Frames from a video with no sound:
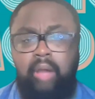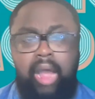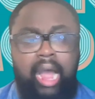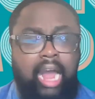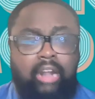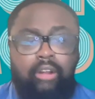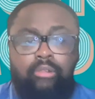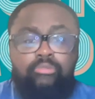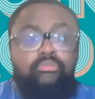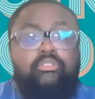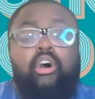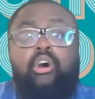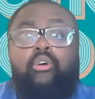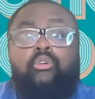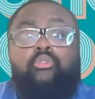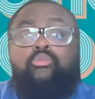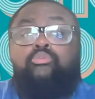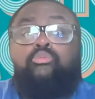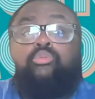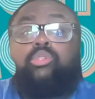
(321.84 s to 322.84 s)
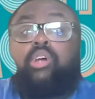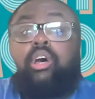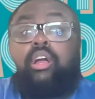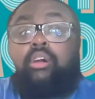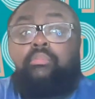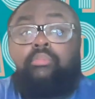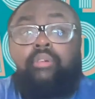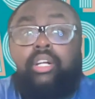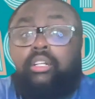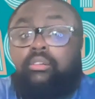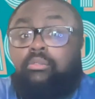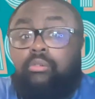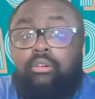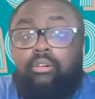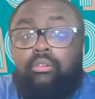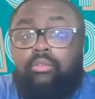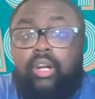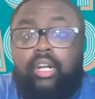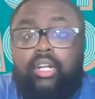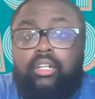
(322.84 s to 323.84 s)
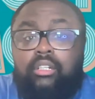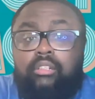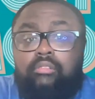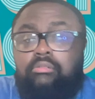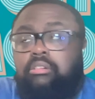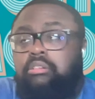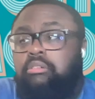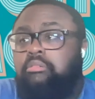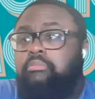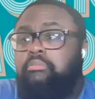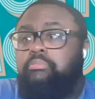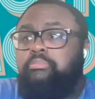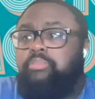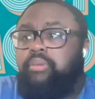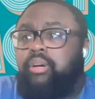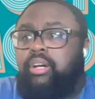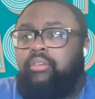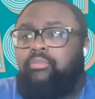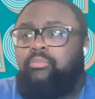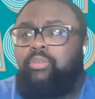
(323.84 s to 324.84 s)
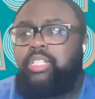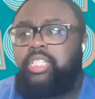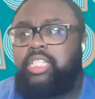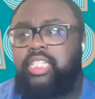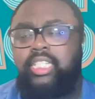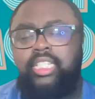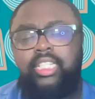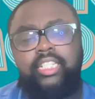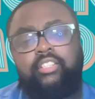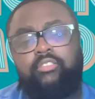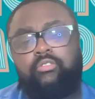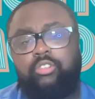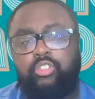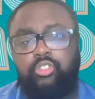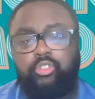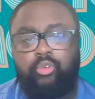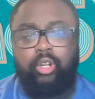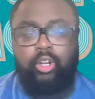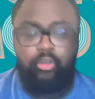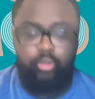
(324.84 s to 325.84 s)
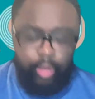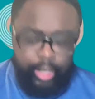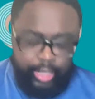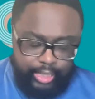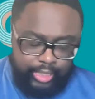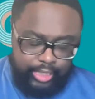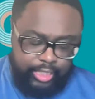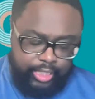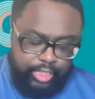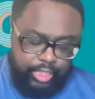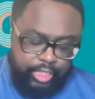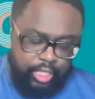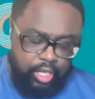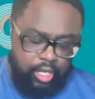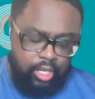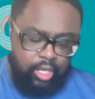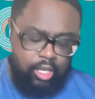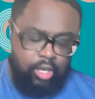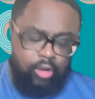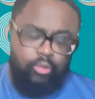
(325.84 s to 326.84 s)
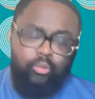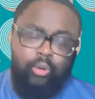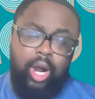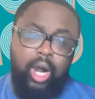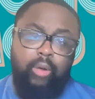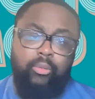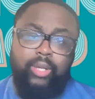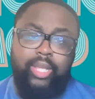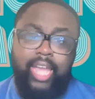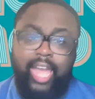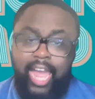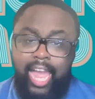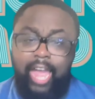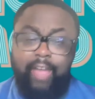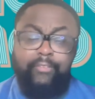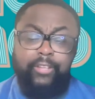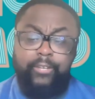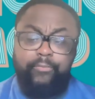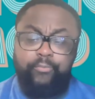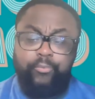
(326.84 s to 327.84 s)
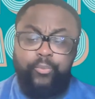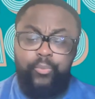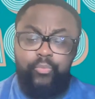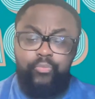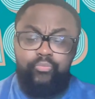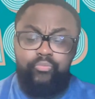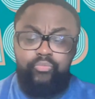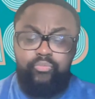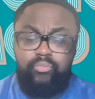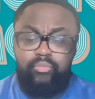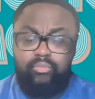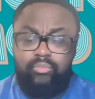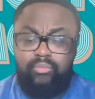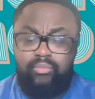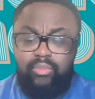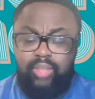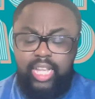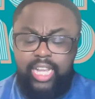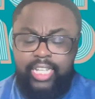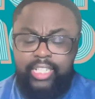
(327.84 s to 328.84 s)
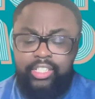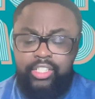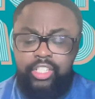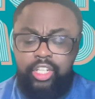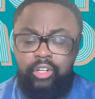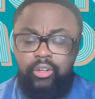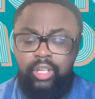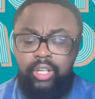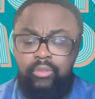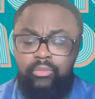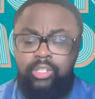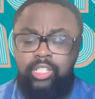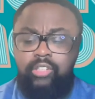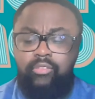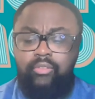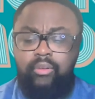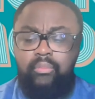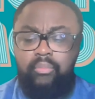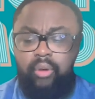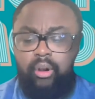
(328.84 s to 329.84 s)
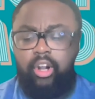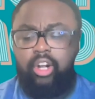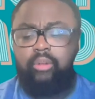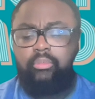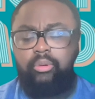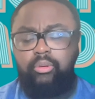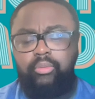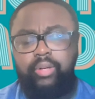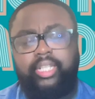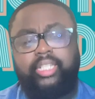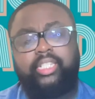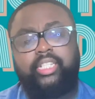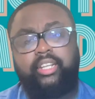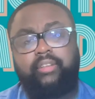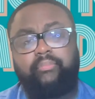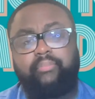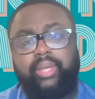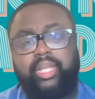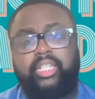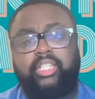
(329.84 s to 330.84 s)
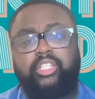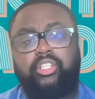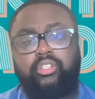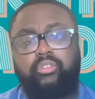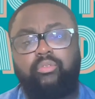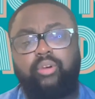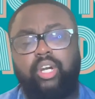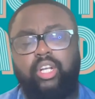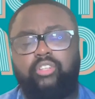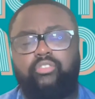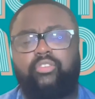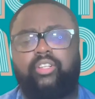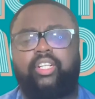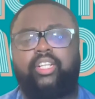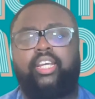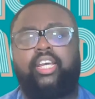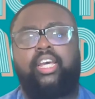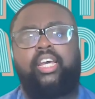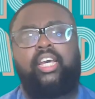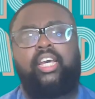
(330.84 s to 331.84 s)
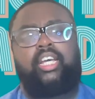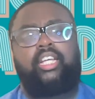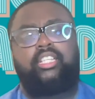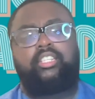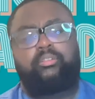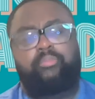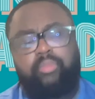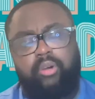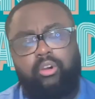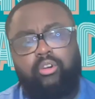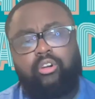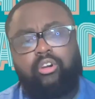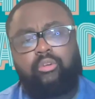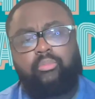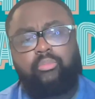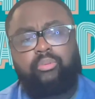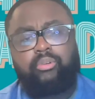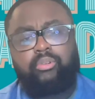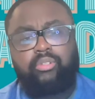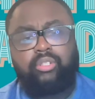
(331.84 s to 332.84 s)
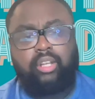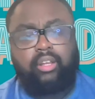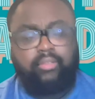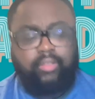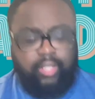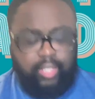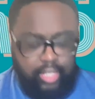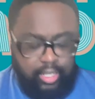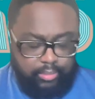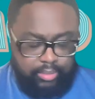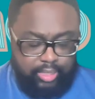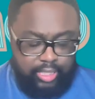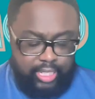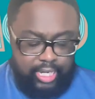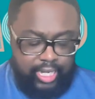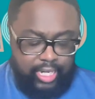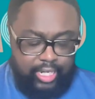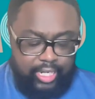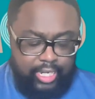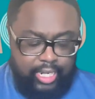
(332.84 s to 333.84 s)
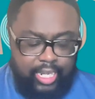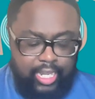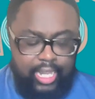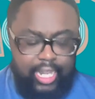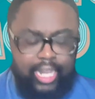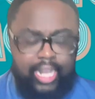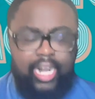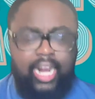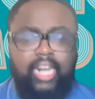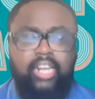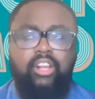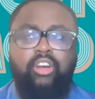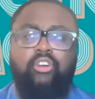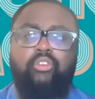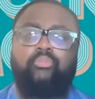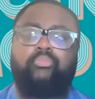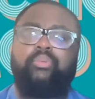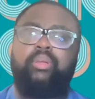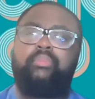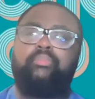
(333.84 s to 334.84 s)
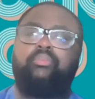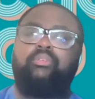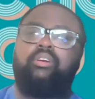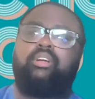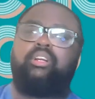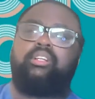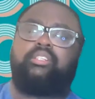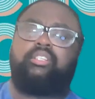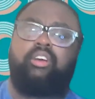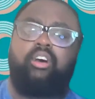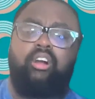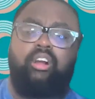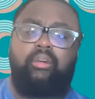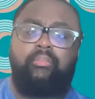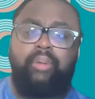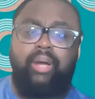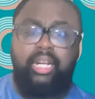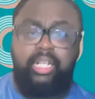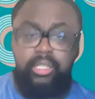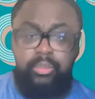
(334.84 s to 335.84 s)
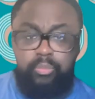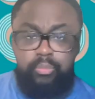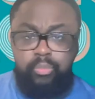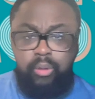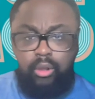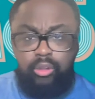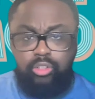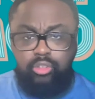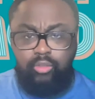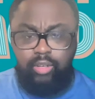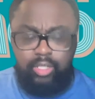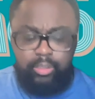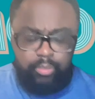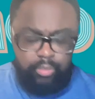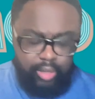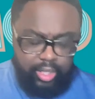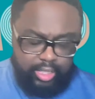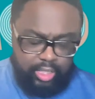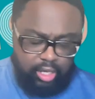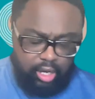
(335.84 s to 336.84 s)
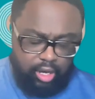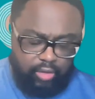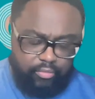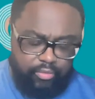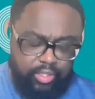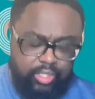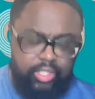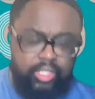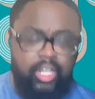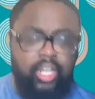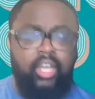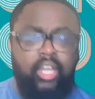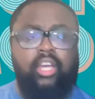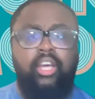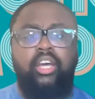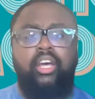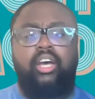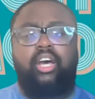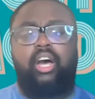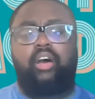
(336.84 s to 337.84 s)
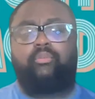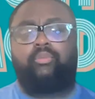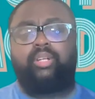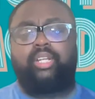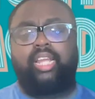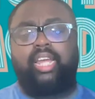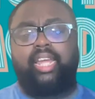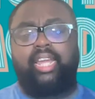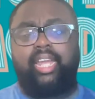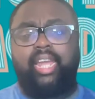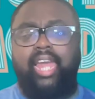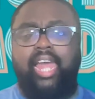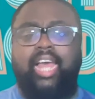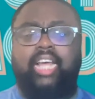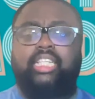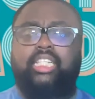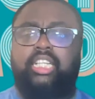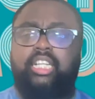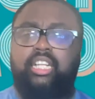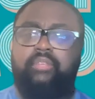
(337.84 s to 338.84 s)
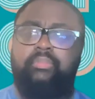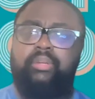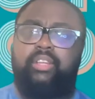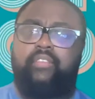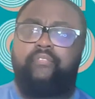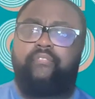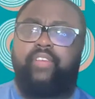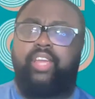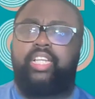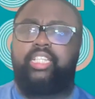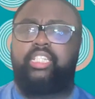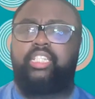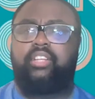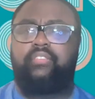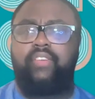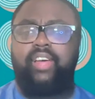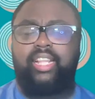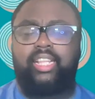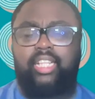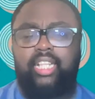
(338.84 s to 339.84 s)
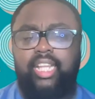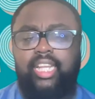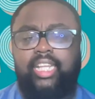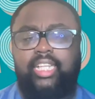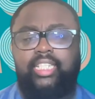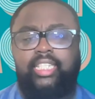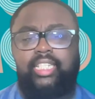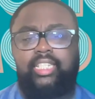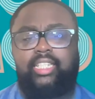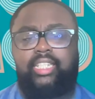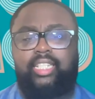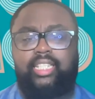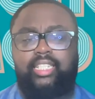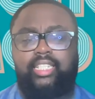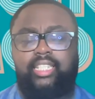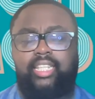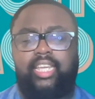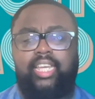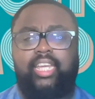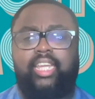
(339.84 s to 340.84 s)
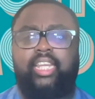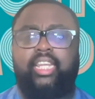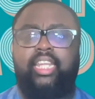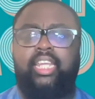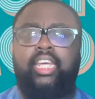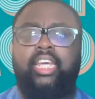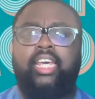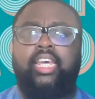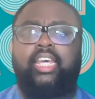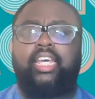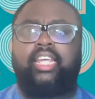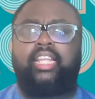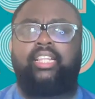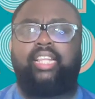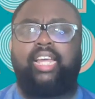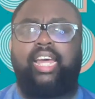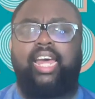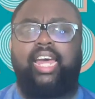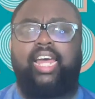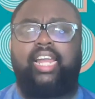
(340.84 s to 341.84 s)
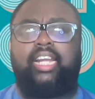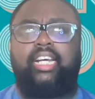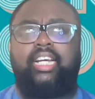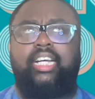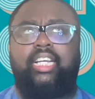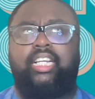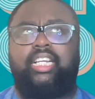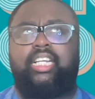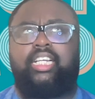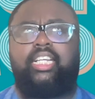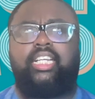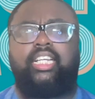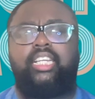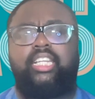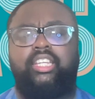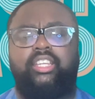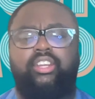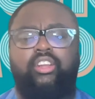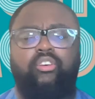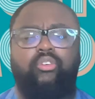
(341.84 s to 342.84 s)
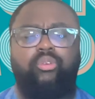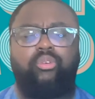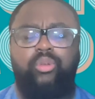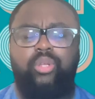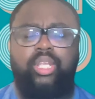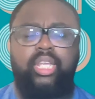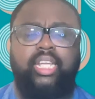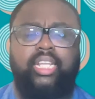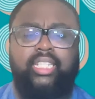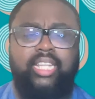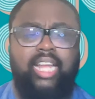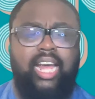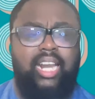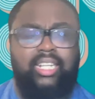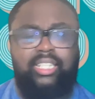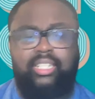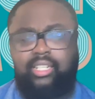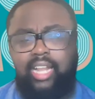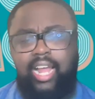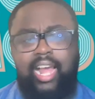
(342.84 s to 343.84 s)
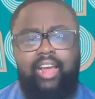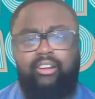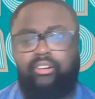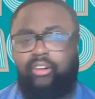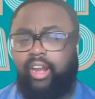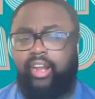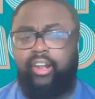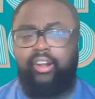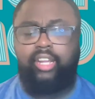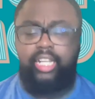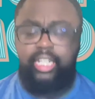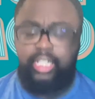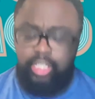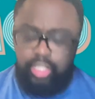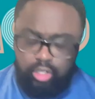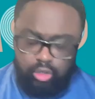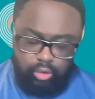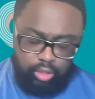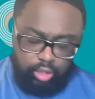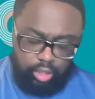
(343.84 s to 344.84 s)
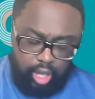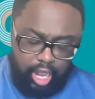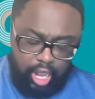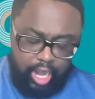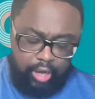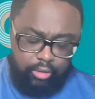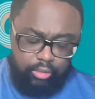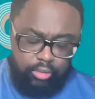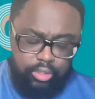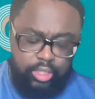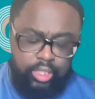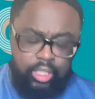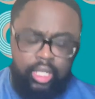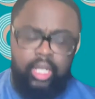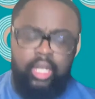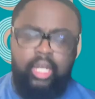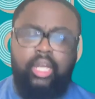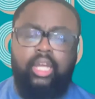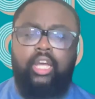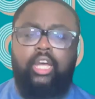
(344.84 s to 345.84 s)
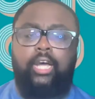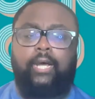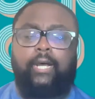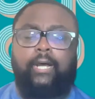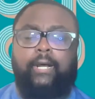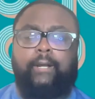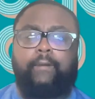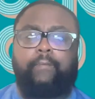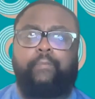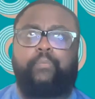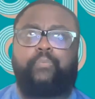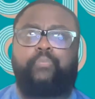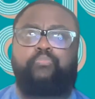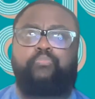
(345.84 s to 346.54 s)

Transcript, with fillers: I don't know who's going to break the world record, but we just need to enjoy greatness while we have it. And so it was a remarkable race in the men's 200. Tebogo pulls off the upset. And I know people are going to talk about his post race press conference, uh, when they asked could he be the face of athletics, and he said that uh, you know he's not as loud or arrogant as Noah Lyles. Um,